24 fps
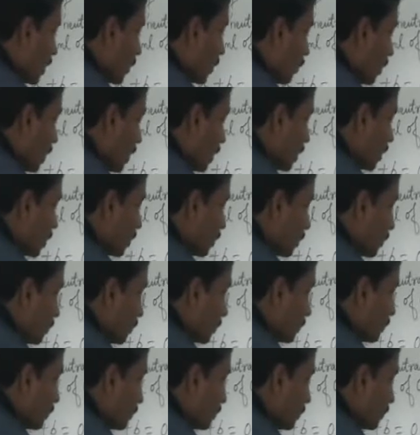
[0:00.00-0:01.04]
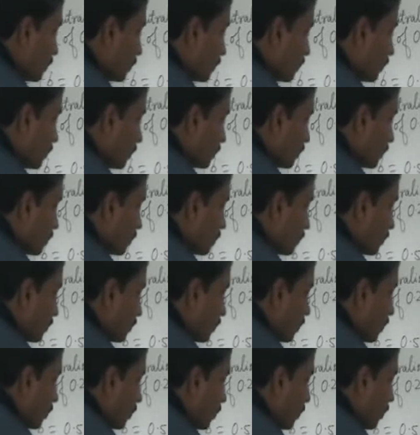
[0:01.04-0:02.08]
equal to
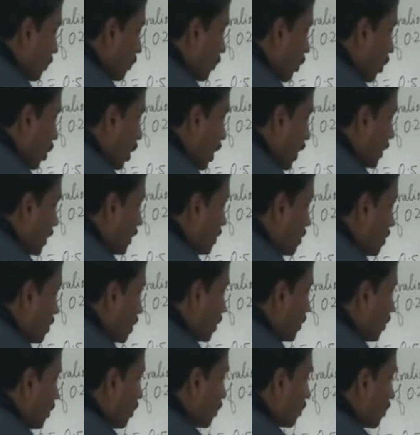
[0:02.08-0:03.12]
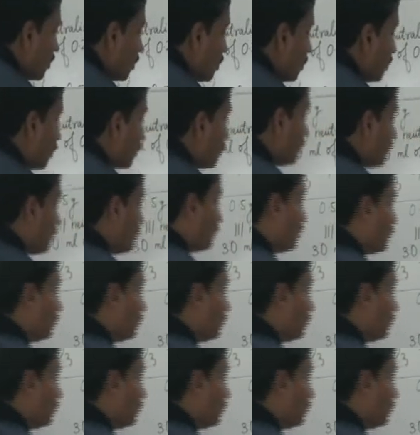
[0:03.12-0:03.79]
0.02.